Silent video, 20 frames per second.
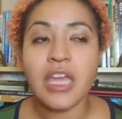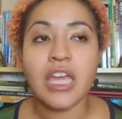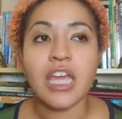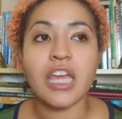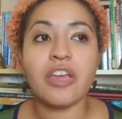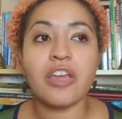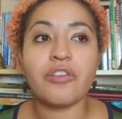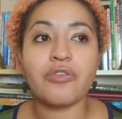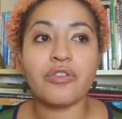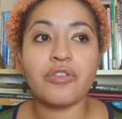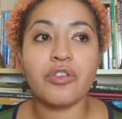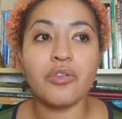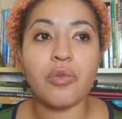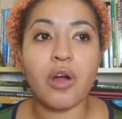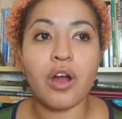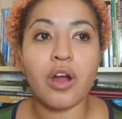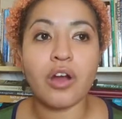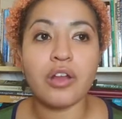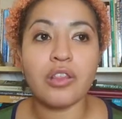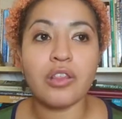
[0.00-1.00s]
if you
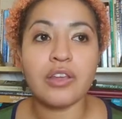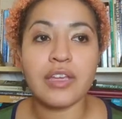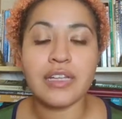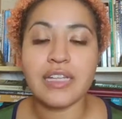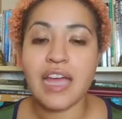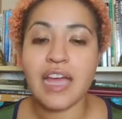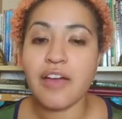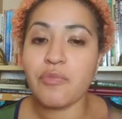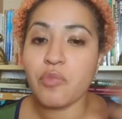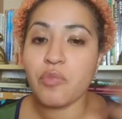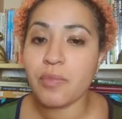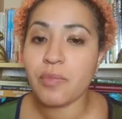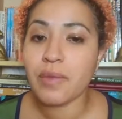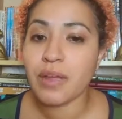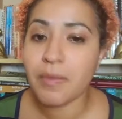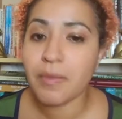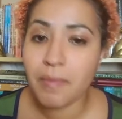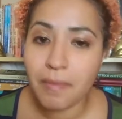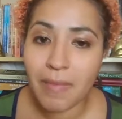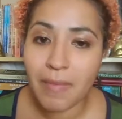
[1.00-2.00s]
are looking to have more
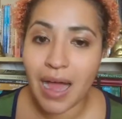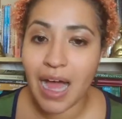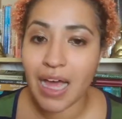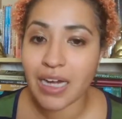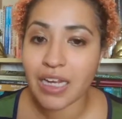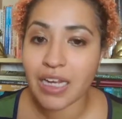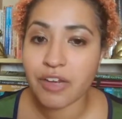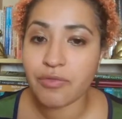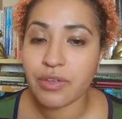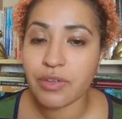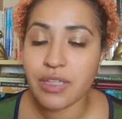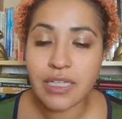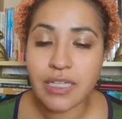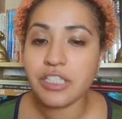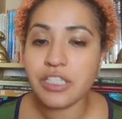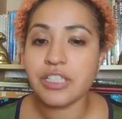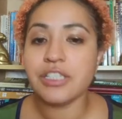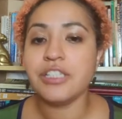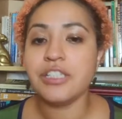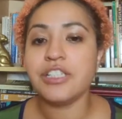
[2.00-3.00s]
ma'atic
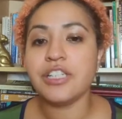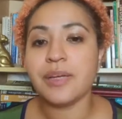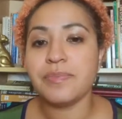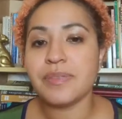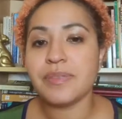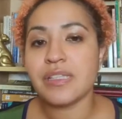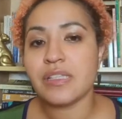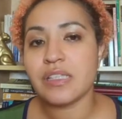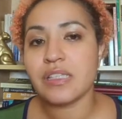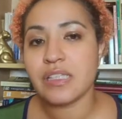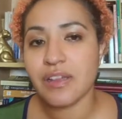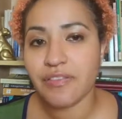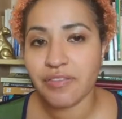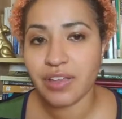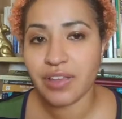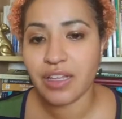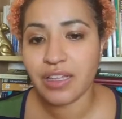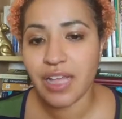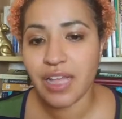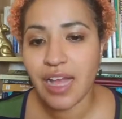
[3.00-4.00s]
relationships and stuff
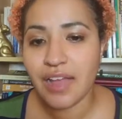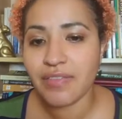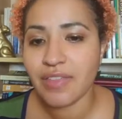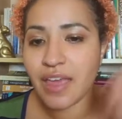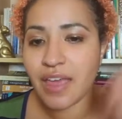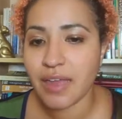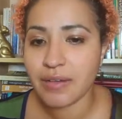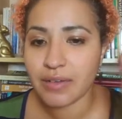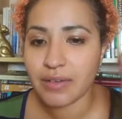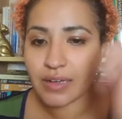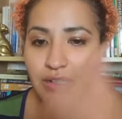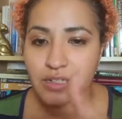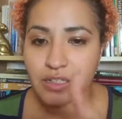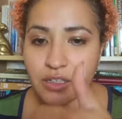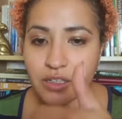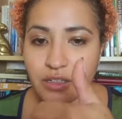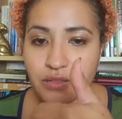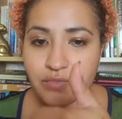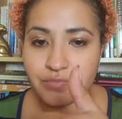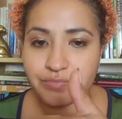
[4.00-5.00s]
like that, then
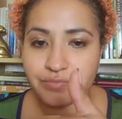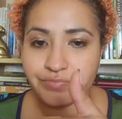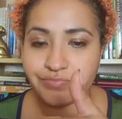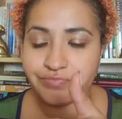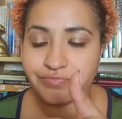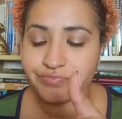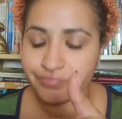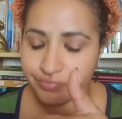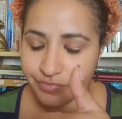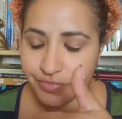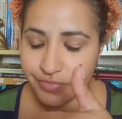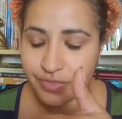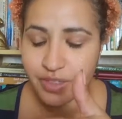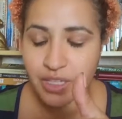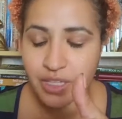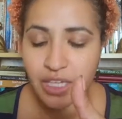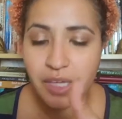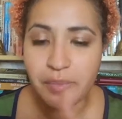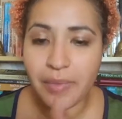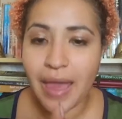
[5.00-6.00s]

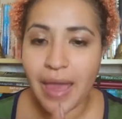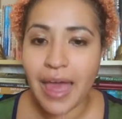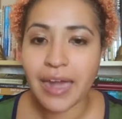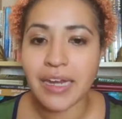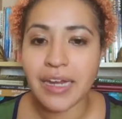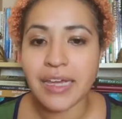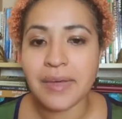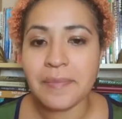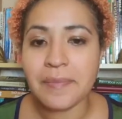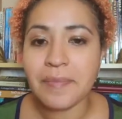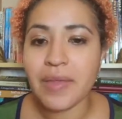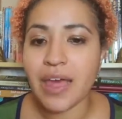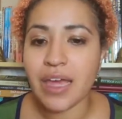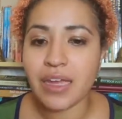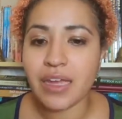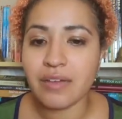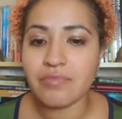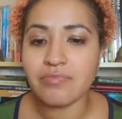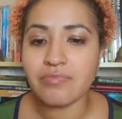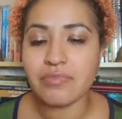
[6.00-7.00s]
keep at it.
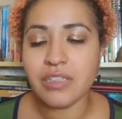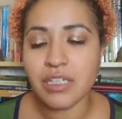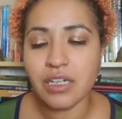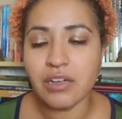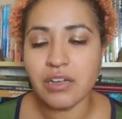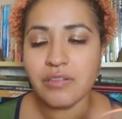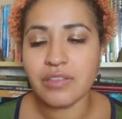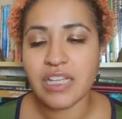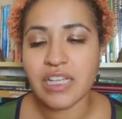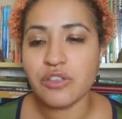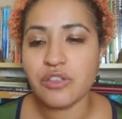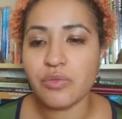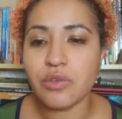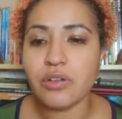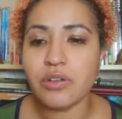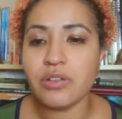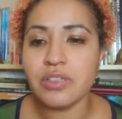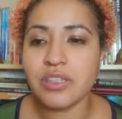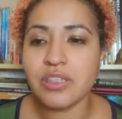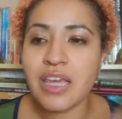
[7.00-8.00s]
And, you know, things
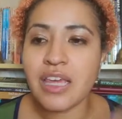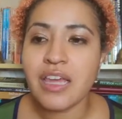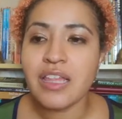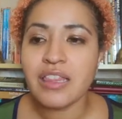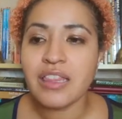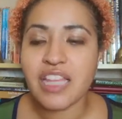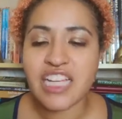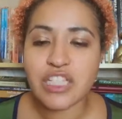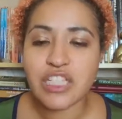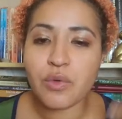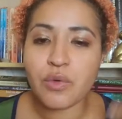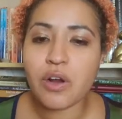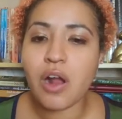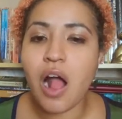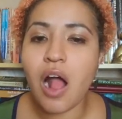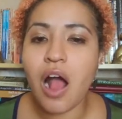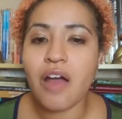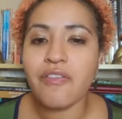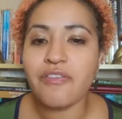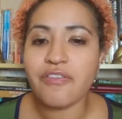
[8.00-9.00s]
will things will
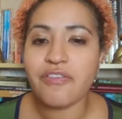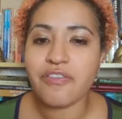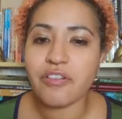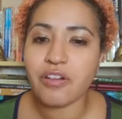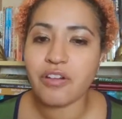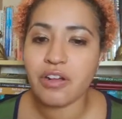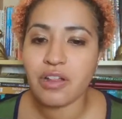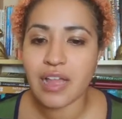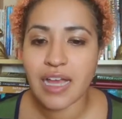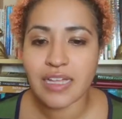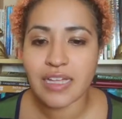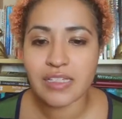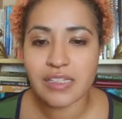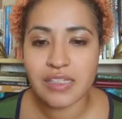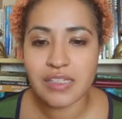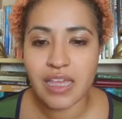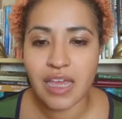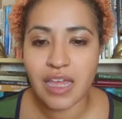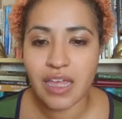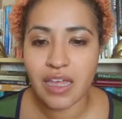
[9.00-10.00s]
unfurl as
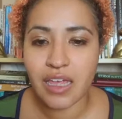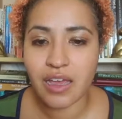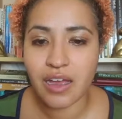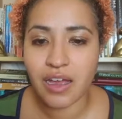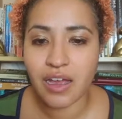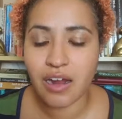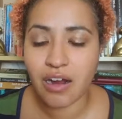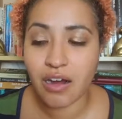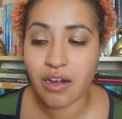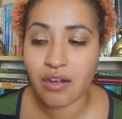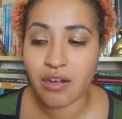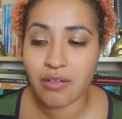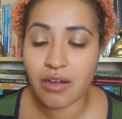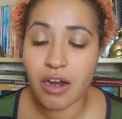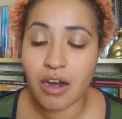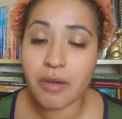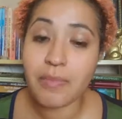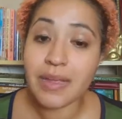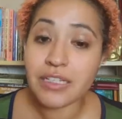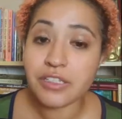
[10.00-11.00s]
they are
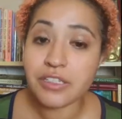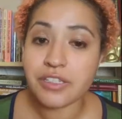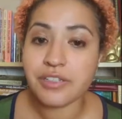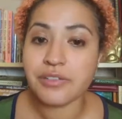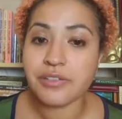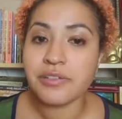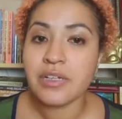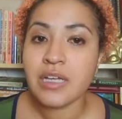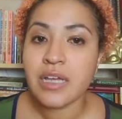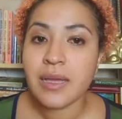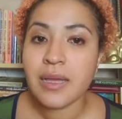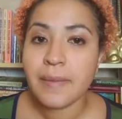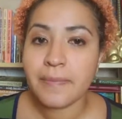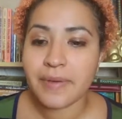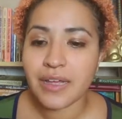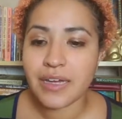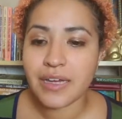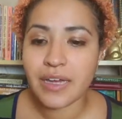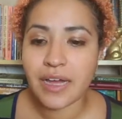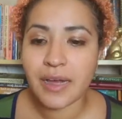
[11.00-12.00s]
are meant to.
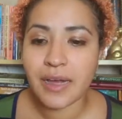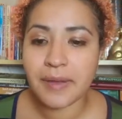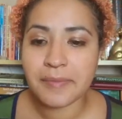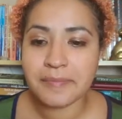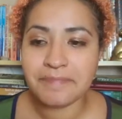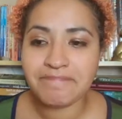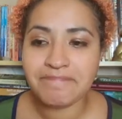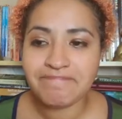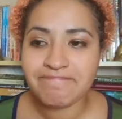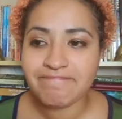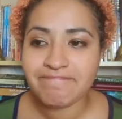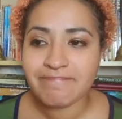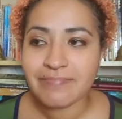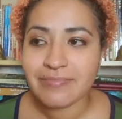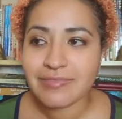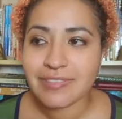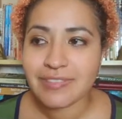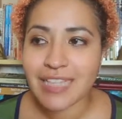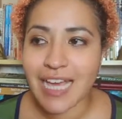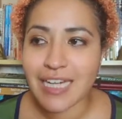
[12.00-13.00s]
But um
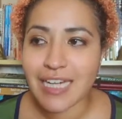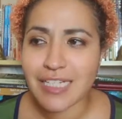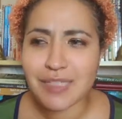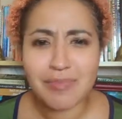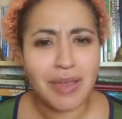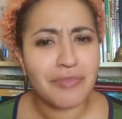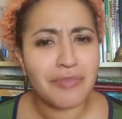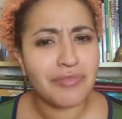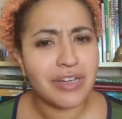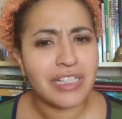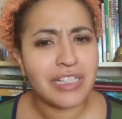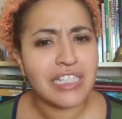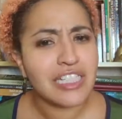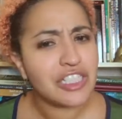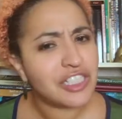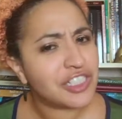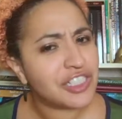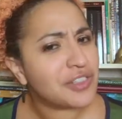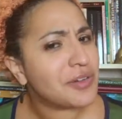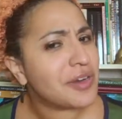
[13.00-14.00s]
that is my really
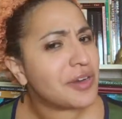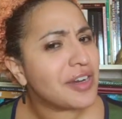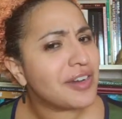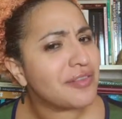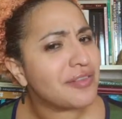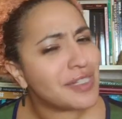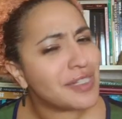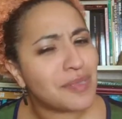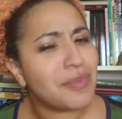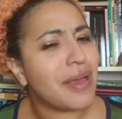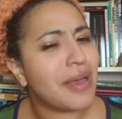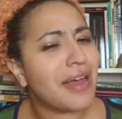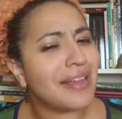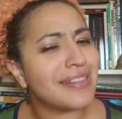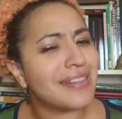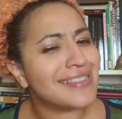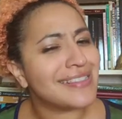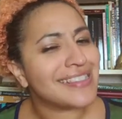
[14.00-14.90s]
short response.